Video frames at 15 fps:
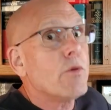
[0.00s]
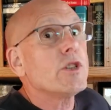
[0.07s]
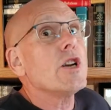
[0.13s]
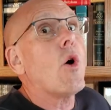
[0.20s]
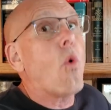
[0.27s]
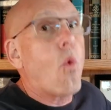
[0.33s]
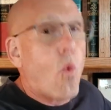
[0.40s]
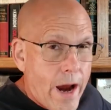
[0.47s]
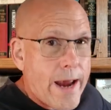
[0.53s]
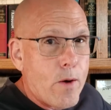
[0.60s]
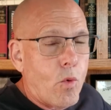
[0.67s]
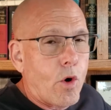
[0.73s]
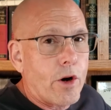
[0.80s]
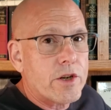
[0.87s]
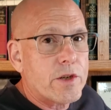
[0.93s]
He was a way
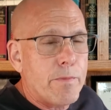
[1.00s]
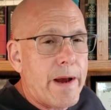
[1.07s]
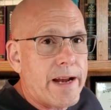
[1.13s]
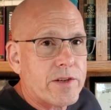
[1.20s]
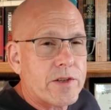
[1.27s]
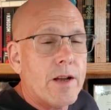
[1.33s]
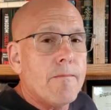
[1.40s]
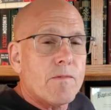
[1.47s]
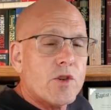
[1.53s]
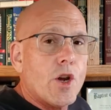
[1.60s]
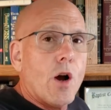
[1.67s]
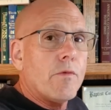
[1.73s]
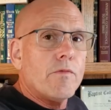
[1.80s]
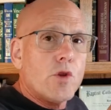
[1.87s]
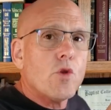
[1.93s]
worse mess.
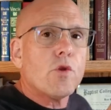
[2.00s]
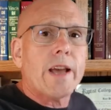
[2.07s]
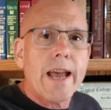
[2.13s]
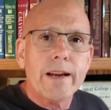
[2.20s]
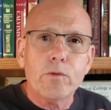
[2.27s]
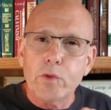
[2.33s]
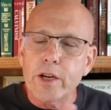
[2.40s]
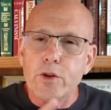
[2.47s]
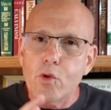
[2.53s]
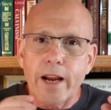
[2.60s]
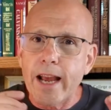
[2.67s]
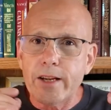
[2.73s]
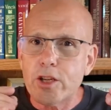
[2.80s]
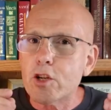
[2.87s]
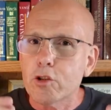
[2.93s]
So you can't you
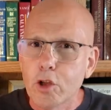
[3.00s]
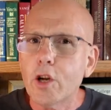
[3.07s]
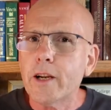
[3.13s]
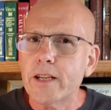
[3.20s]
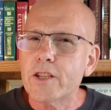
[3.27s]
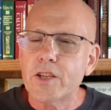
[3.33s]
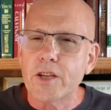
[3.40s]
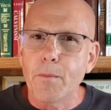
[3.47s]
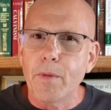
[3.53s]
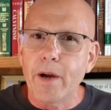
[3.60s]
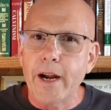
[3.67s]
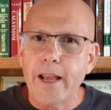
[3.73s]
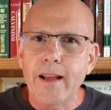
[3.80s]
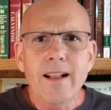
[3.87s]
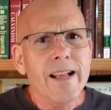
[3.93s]
can't just look at
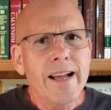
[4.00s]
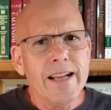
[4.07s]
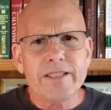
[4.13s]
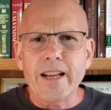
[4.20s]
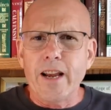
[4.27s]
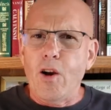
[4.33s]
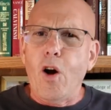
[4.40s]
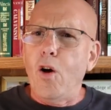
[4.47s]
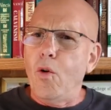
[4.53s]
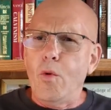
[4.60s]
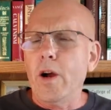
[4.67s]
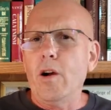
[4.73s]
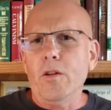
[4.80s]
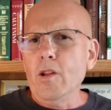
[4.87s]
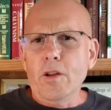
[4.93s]
somebody and say, "Oh
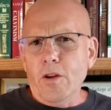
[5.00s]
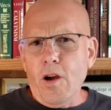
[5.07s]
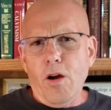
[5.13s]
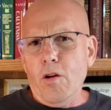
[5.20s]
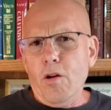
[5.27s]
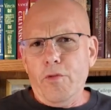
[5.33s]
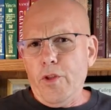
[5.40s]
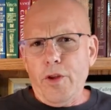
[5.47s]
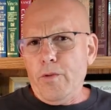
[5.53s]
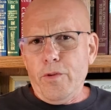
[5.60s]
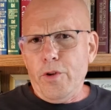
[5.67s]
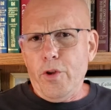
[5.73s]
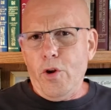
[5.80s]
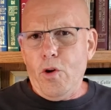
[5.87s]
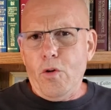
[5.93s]
well, oh they,
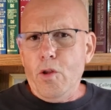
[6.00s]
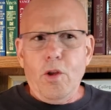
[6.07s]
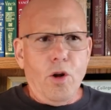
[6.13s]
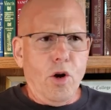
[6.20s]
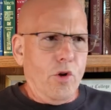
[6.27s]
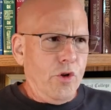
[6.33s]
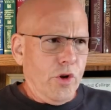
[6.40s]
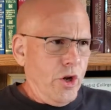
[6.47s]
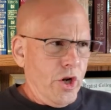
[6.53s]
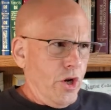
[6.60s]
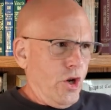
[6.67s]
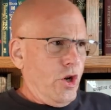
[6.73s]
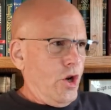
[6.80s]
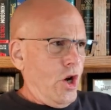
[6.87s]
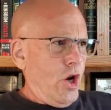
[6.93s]
you know, oh
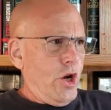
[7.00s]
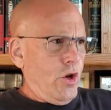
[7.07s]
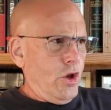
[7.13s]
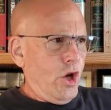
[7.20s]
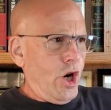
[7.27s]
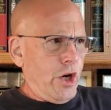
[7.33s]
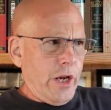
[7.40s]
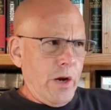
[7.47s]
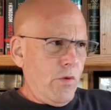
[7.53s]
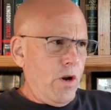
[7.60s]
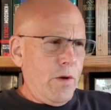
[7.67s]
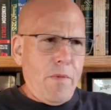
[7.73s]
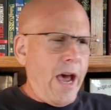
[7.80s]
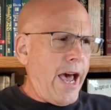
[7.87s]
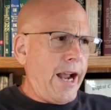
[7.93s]
he, he look he
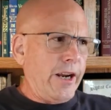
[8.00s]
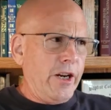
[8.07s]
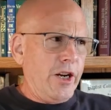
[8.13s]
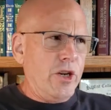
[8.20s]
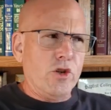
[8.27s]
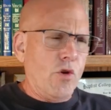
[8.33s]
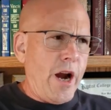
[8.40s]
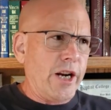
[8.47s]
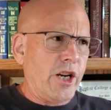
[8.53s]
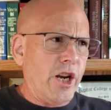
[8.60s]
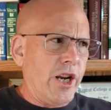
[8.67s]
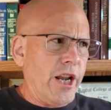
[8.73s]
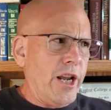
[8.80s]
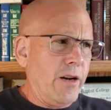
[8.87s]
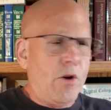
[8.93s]
went back and he drank
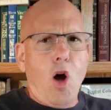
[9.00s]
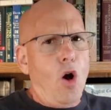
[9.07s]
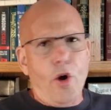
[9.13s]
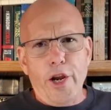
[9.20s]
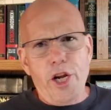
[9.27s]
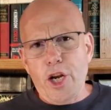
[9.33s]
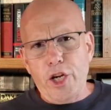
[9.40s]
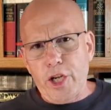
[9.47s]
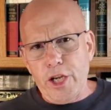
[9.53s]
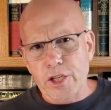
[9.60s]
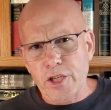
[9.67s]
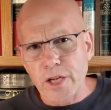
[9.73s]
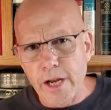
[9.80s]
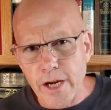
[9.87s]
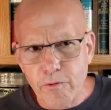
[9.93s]
again. Oh he didn't
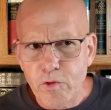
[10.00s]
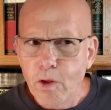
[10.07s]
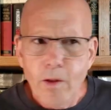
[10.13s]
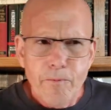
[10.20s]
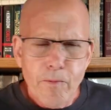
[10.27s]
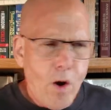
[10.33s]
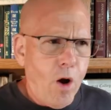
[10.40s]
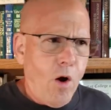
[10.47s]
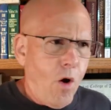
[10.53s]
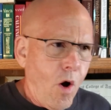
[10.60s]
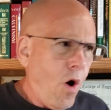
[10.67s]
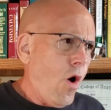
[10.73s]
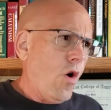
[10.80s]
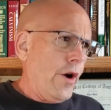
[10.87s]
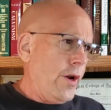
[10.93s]
get saved. Oh
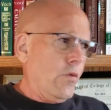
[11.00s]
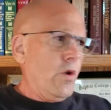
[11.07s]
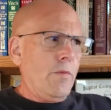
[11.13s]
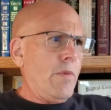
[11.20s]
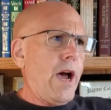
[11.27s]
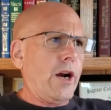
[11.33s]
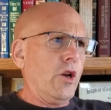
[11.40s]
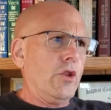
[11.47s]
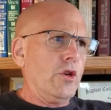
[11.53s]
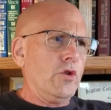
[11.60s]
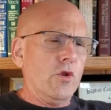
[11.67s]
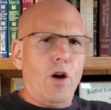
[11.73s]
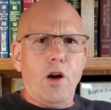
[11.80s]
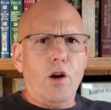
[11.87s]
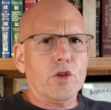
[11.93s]
oh he went back on the
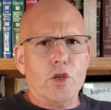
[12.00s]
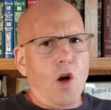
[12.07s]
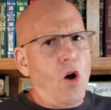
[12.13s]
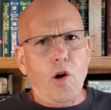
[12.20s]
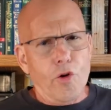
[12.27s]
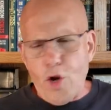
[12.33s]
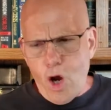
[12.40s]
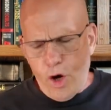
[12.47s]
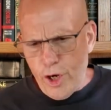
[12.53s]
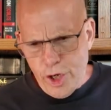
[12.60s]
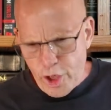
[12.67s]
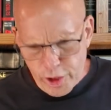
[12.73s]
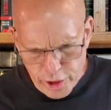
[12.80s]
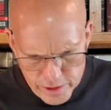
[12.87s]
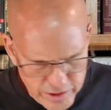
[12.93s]
drugs. Oh no he
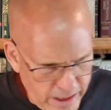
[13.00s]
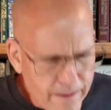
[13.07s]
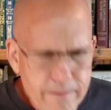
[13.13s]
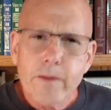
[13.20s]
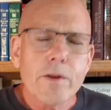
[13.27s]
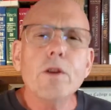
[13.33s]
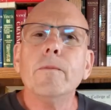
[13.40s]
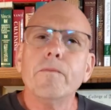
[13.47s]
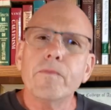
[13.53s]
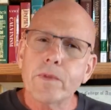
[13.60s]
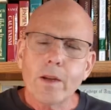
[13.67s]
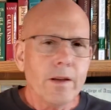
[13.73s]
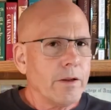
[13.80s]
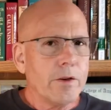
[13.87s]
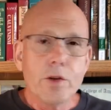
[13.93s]
didn't get saved. You
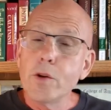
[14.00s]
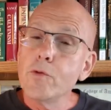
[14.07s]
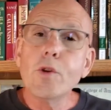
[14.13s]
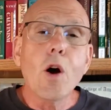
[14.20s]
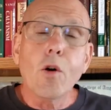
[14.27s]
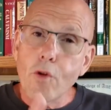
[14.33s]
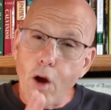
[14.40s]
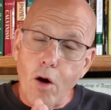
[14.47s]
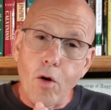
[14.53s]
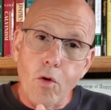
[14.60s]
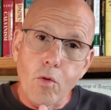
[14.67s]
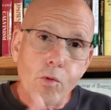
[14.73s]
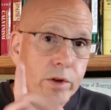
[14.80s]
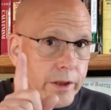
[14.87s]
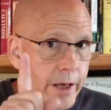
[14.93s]
you don't
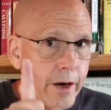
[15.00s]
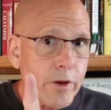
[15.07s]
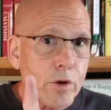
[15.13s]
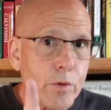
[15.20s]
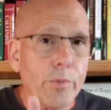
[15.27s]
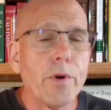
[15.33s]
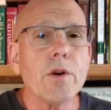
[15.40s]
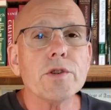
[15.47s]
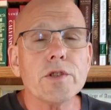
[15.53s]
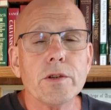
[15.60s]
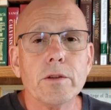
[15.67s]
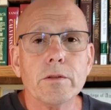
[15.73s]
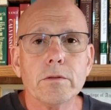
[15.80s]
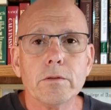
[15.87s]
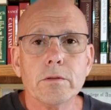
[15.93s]
know what that other
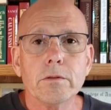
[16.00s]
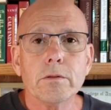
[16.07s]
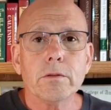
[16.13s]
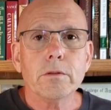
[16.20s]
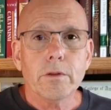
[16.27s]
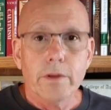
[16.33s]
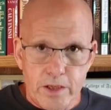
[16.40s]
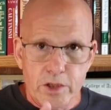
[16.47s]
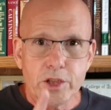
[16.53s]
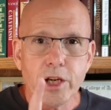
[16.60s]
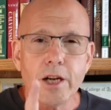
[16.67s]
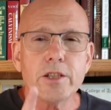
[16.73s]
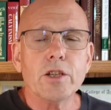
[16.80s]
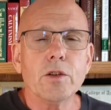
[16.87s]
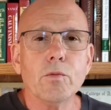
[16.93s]
person is
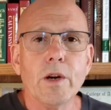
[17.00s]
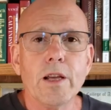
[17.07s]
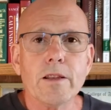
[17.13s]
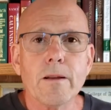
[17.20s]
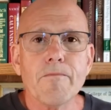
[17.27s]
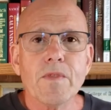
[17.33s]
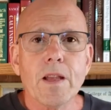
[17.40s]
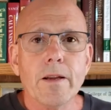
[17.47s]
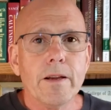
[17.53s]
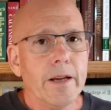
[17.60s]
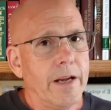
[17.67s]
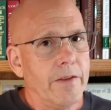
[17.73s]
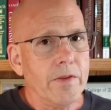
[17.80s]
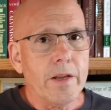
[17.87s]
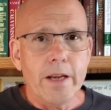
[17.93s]
judging with
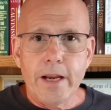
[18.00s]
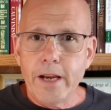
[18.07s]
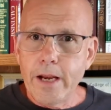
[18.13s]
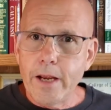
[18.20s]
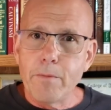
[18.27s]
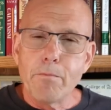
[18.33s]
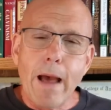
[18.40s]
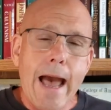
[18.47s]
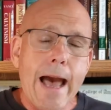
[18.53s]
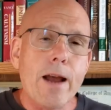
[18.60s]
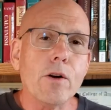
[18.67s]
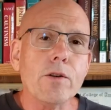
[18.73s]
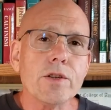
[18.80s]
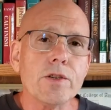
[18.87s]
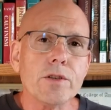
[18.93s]
in, in
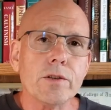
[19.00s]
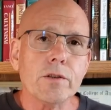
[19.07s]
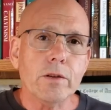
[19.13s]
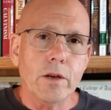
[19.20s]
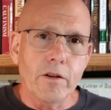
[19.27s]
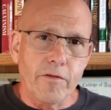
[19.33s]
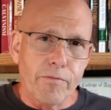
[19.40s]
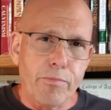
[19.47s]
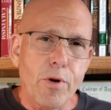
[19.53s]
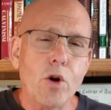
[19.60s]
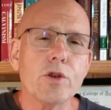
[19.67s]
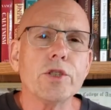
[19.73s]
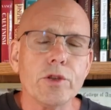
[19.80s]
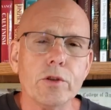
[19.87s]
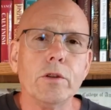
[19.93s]
matters of
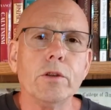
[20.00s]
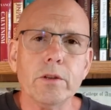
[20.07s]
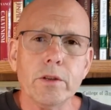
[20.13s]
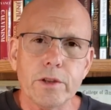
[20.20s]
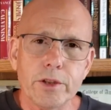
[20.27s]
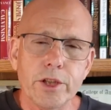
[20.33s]
personal